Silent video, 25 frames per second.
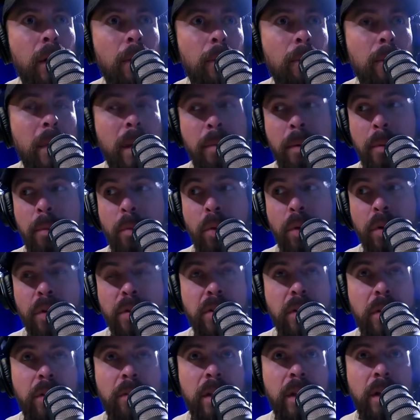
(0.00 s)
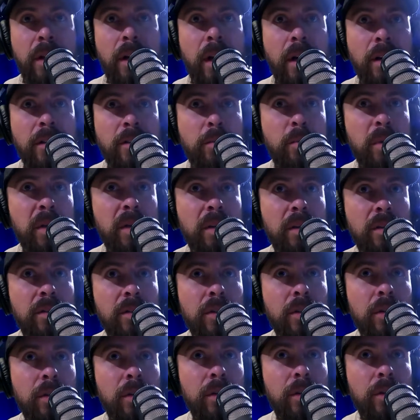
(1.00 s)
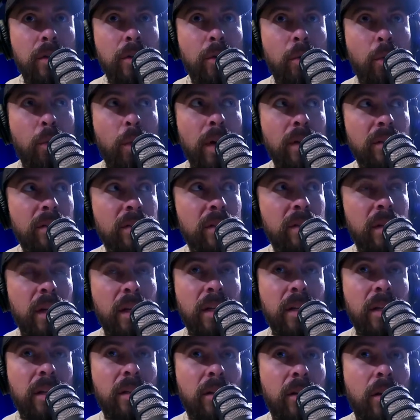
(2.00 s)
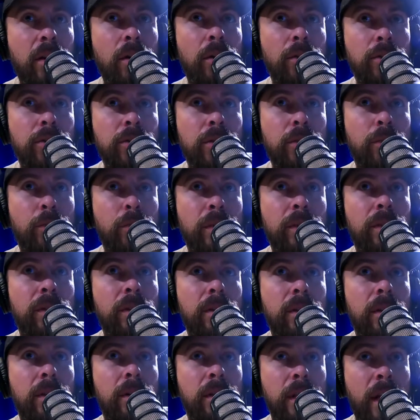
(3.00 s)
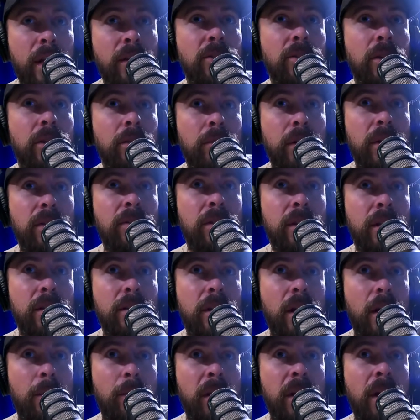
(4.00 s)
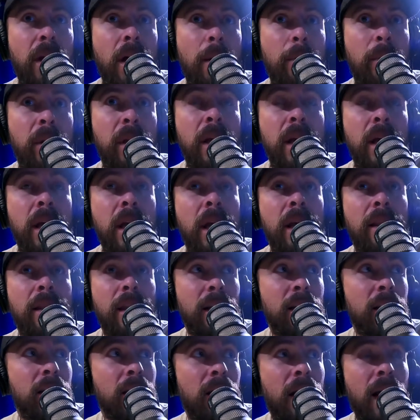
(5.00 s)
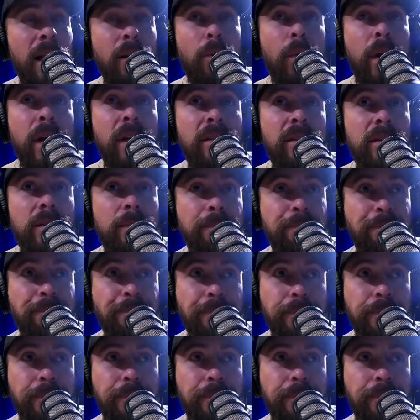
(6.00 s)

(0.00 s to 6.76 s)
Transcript: maybe more so than us because you're well studied in the culture with the next generation that's coming up, that in a lot of ways